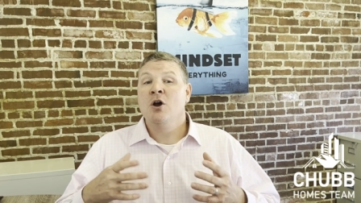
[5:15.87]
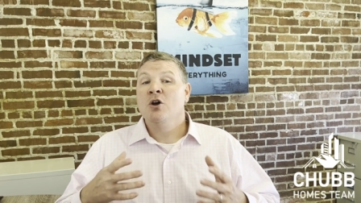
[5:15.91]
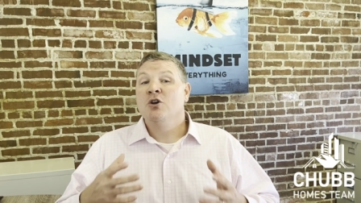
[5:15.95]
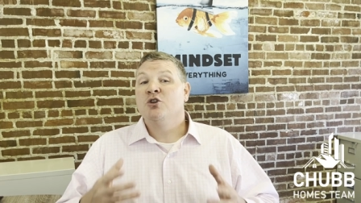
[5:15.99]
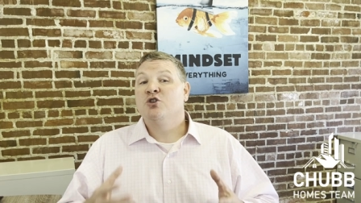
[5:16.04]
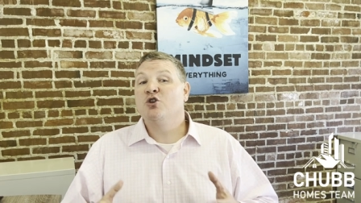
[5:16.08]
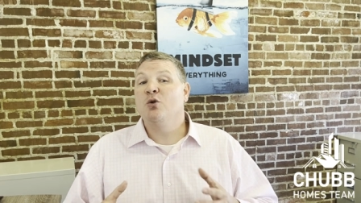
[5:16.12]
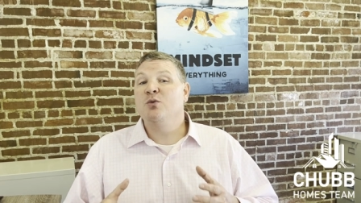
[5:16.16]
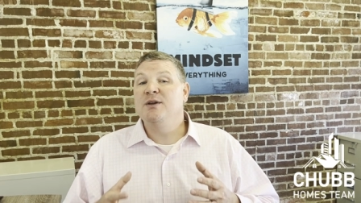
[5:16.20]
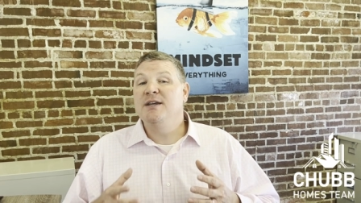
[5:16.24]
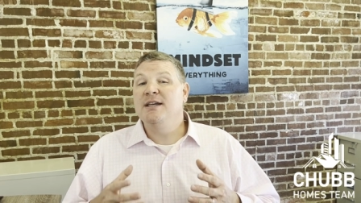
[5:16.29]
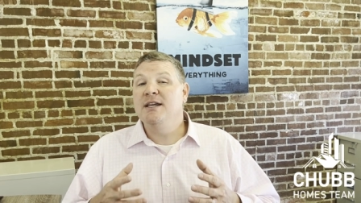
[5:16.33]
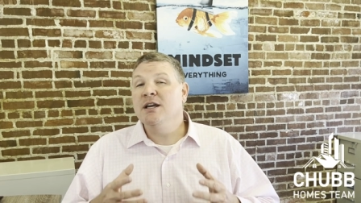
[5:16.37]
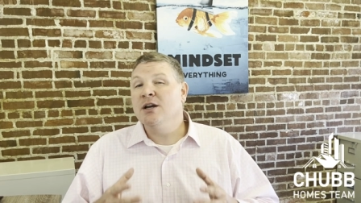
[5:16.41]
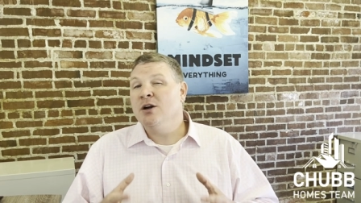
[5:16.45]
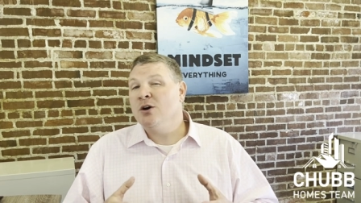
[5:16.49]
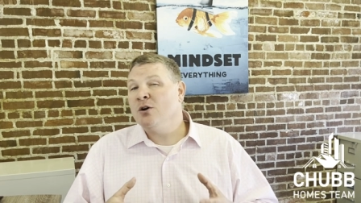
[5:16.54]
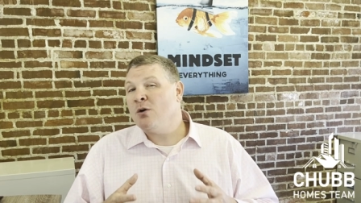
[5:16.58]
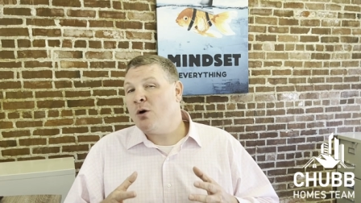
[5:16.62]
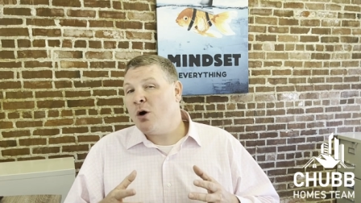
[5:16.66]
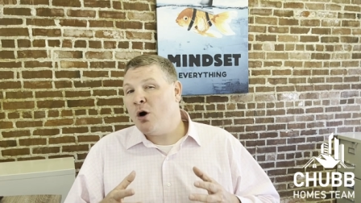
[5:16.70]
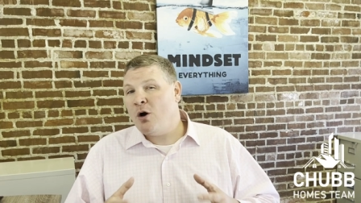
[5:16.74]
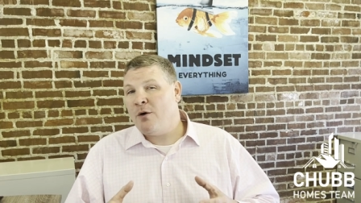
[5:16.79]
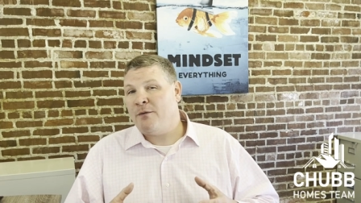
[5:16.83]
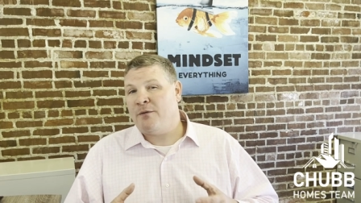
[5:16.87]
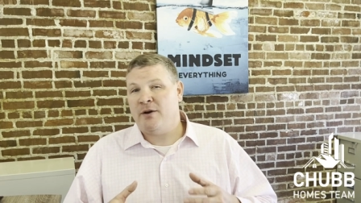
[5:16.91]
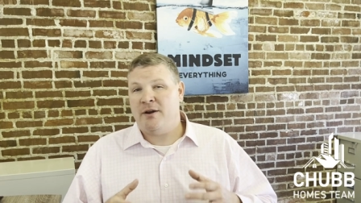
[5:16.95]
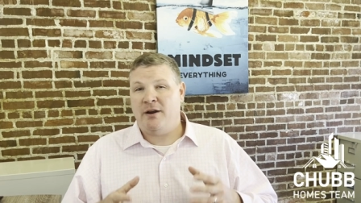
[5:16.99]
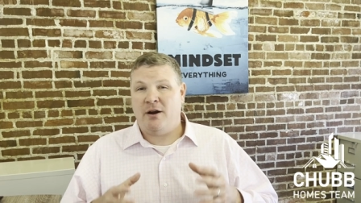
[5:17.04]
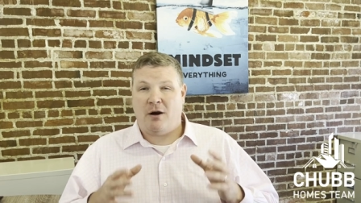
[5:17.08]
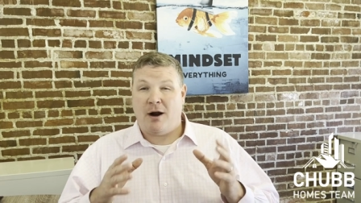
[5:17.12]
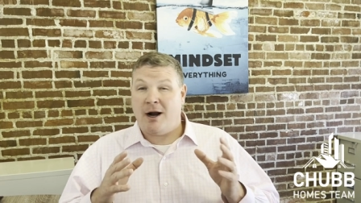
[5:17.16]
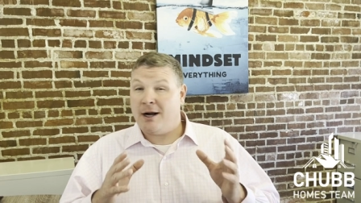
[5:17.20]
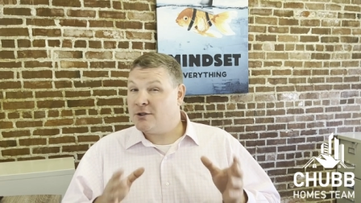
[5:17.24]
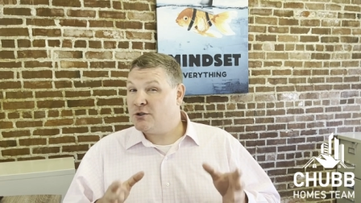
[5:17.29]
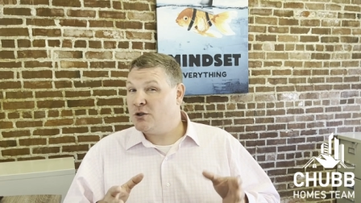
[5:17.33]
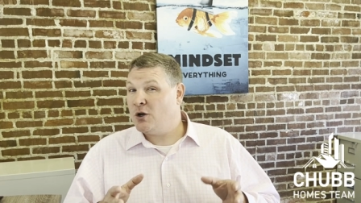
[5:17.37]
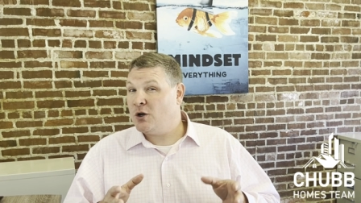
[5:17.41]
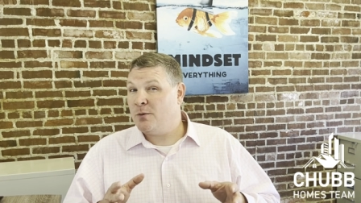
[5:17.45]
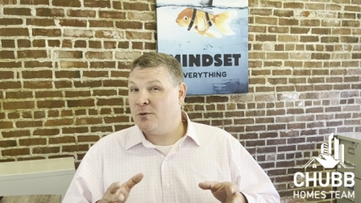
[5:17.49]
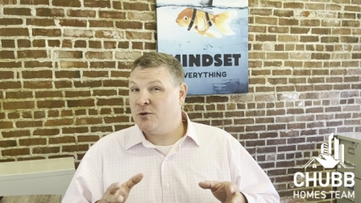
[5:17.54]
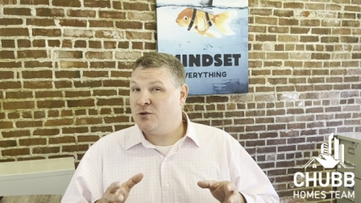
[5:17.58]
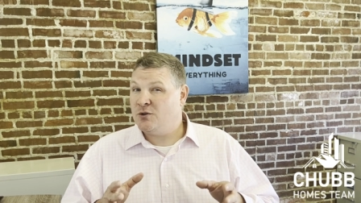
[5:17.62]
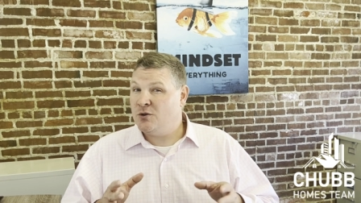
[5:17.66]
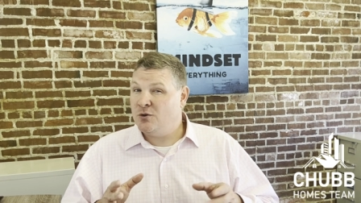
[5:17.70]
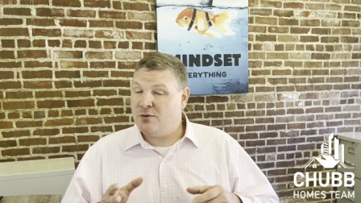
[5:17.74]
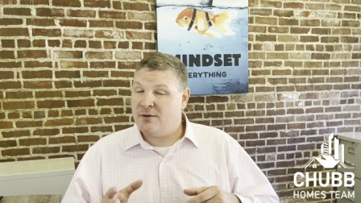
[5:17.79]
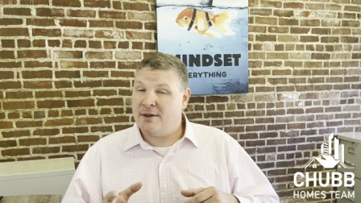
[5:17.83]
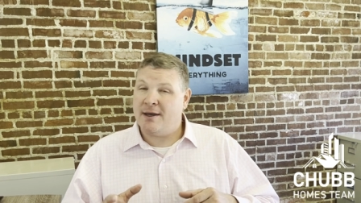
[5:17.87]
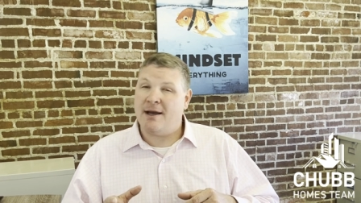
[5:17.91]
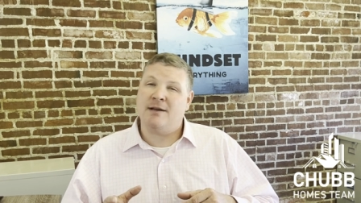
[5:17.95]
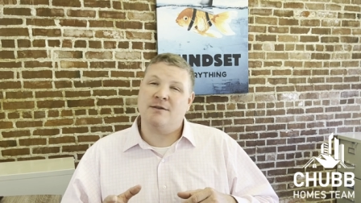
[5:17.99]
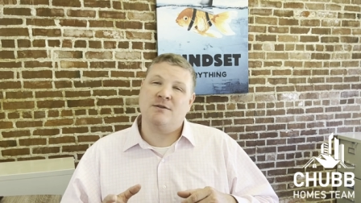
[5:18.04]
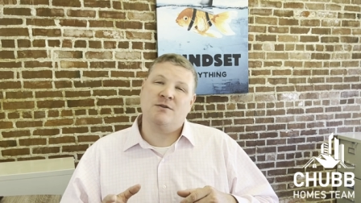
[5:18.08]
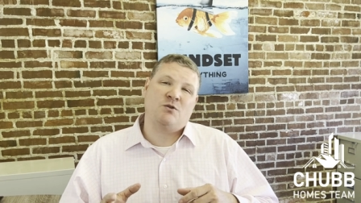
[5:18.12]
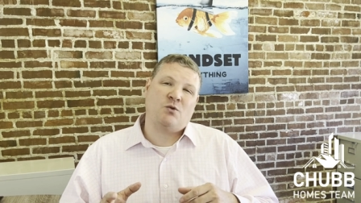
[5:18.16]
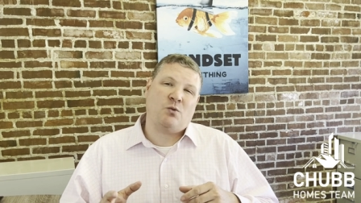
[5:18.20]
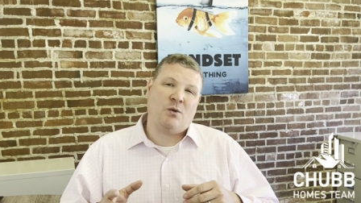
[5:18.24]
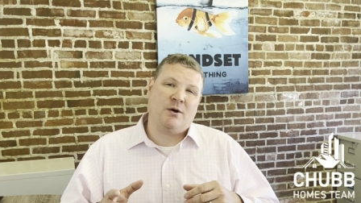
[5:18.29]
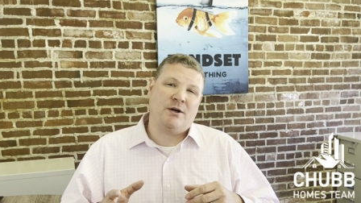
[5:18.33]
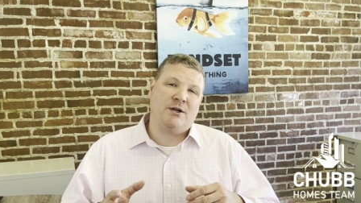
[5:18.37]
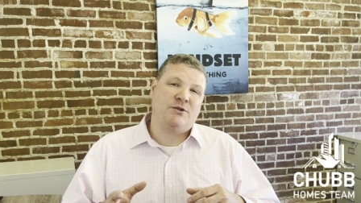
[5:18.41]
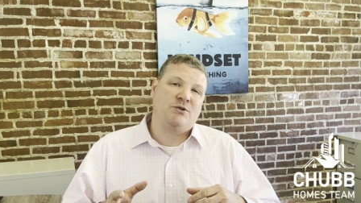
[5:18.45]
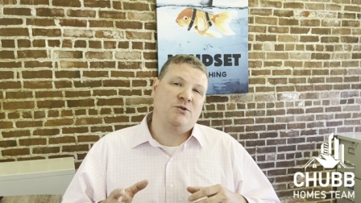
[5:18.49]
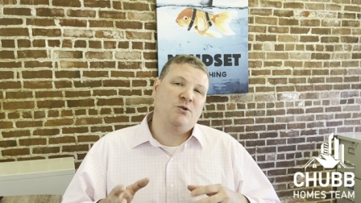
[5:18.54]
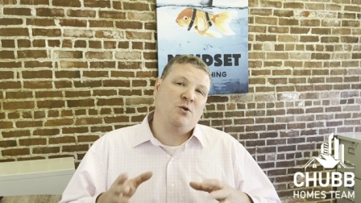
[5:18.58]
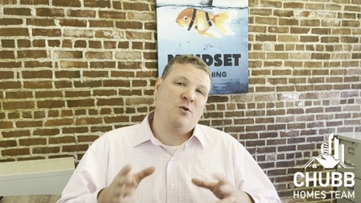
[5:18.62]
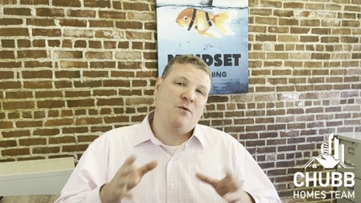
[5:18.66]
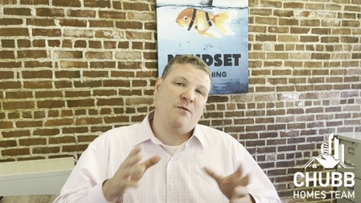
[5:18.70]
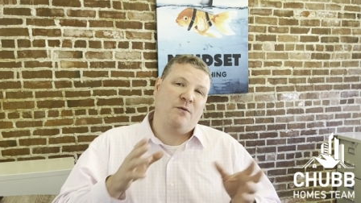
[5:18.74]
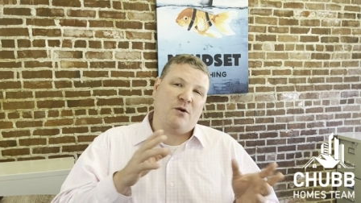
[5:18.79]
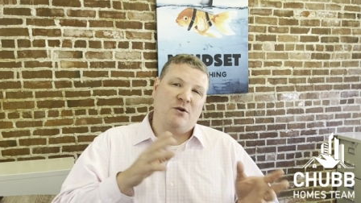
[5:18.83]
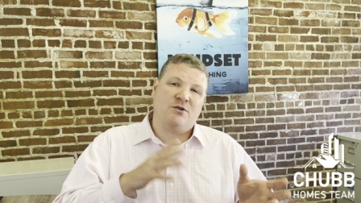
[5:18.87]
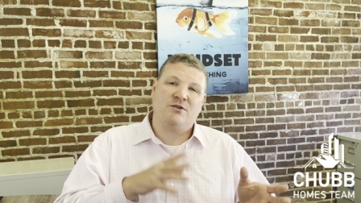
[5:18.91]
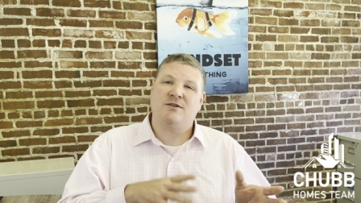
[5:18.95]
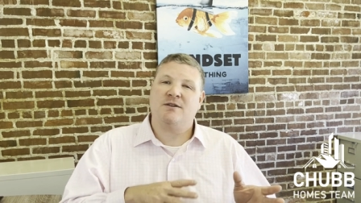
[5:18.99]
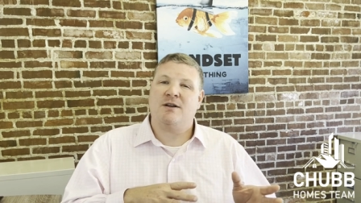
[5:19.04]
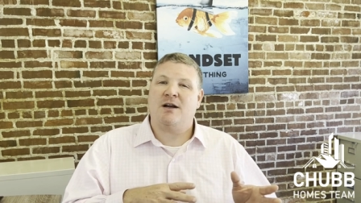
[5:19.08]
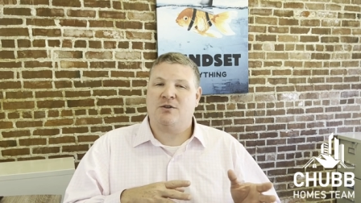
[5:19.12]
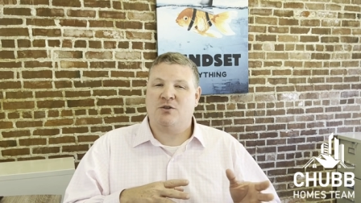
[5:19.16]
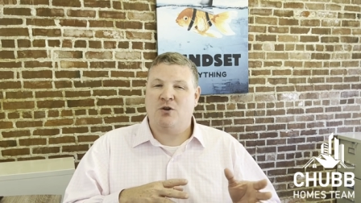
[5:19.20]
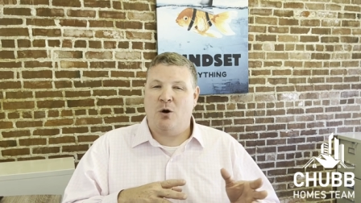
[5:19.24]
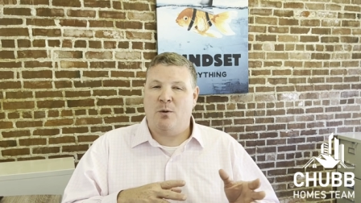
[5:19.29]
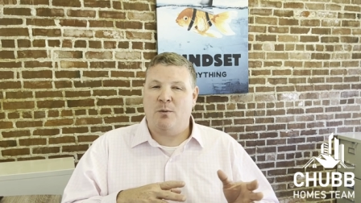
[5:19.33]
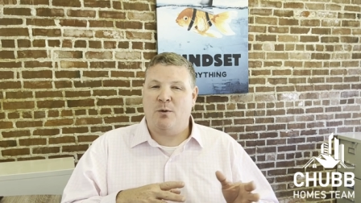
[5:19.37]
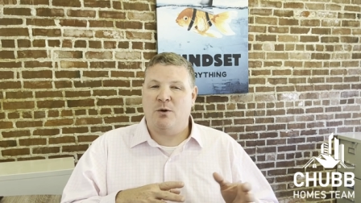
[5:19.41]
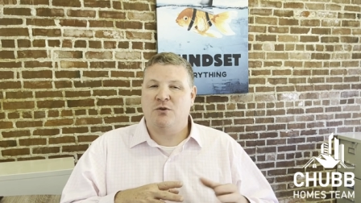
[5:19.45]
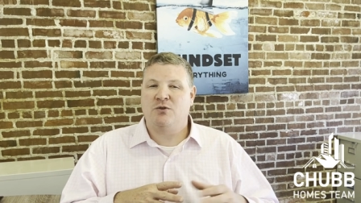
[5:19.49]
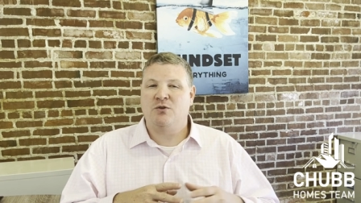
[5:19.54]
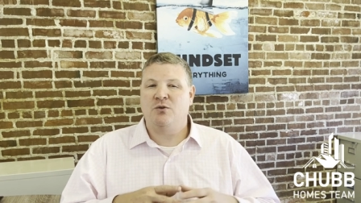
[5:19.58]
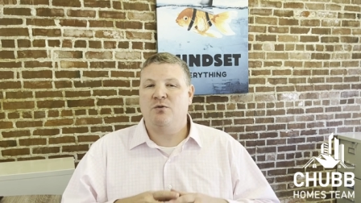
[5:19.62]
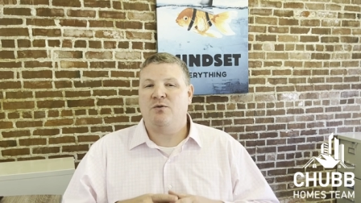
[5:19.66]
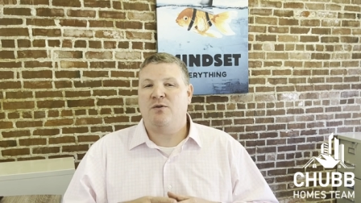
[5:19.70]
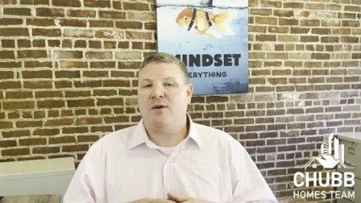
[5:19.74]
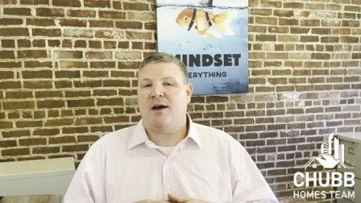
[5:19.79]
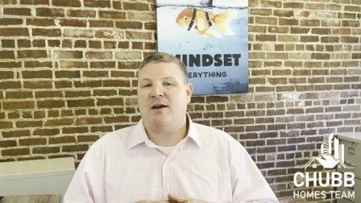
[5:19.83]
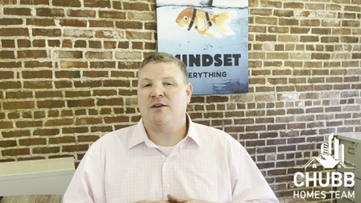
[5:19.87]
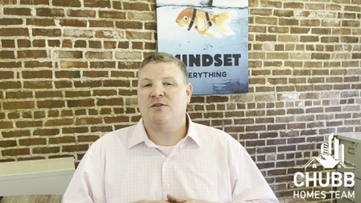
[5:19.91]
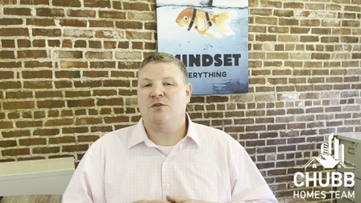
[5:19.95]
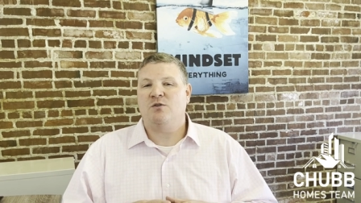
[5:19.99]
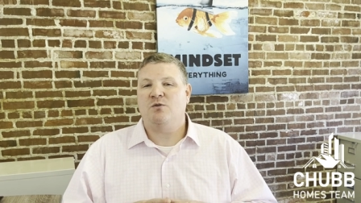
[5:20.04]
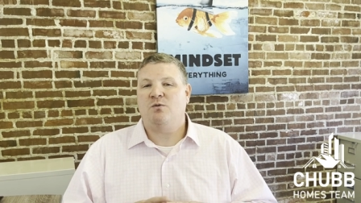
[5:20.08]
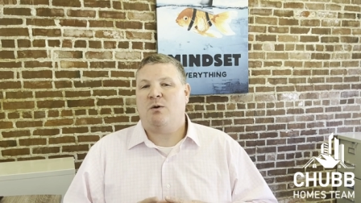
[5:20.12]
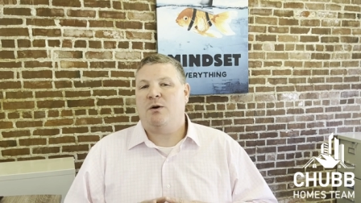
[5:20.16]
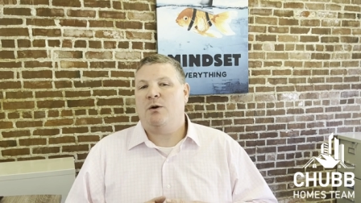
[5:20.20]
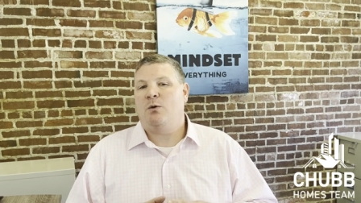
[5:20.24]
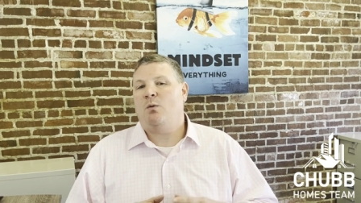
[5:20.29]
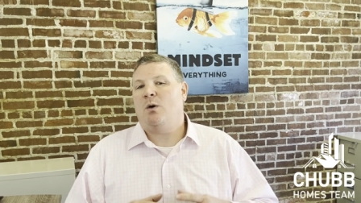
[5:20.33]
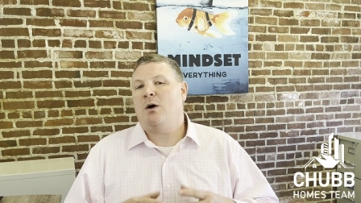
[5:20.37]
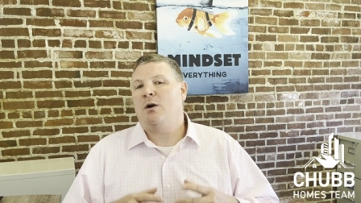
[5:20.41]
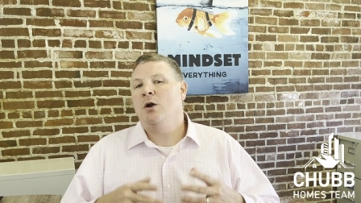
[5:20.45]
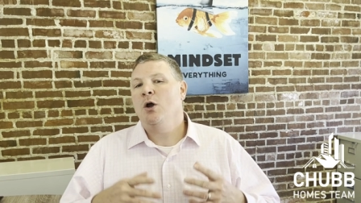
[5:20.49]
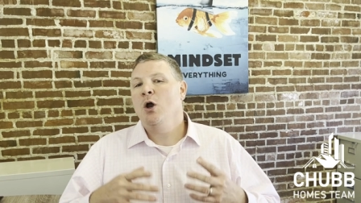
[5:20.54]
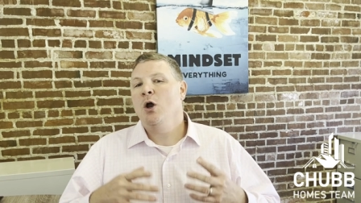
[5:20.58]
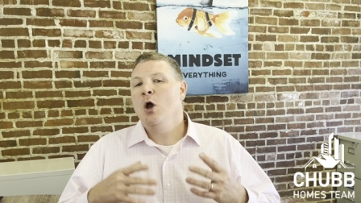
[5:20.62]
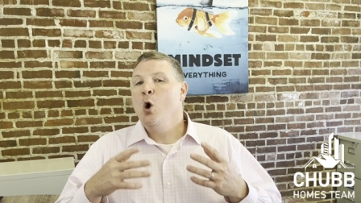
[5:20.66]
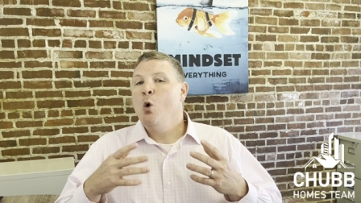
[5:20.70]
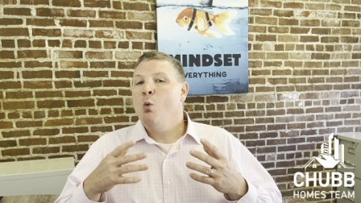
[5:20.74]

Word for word: So year over year, October 2022 versus October 2021,